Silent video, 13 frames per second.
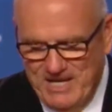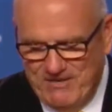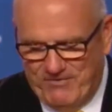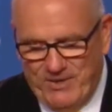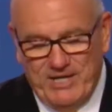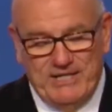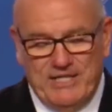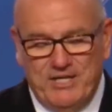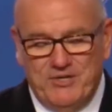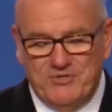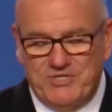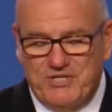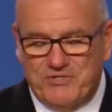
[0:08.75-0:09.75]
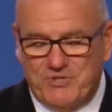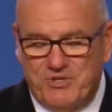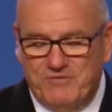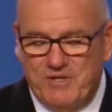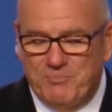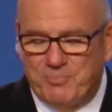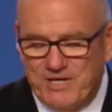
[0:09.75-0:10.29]
For 8 years, he served
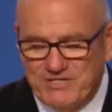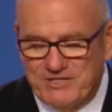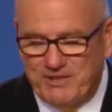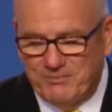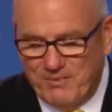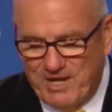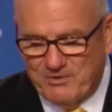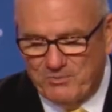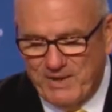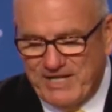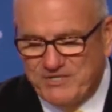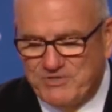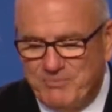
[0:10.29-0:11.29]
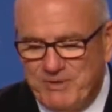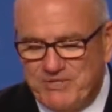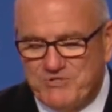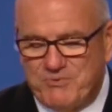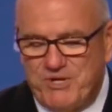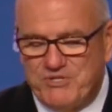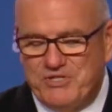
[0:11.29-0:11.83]
in President Ronald Reagan's
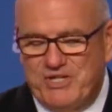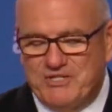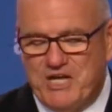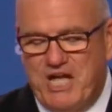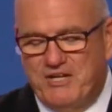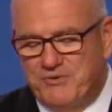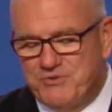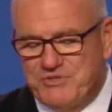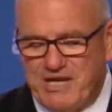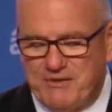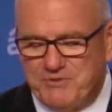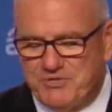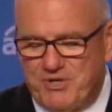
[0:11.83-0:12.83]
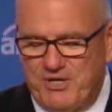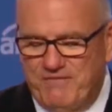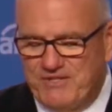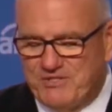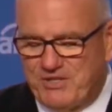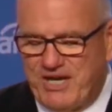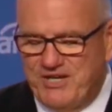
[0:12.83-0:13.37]
administration as Undersecretary of
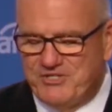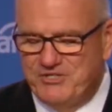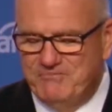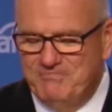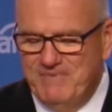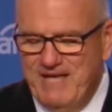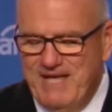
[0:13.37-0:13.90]
Education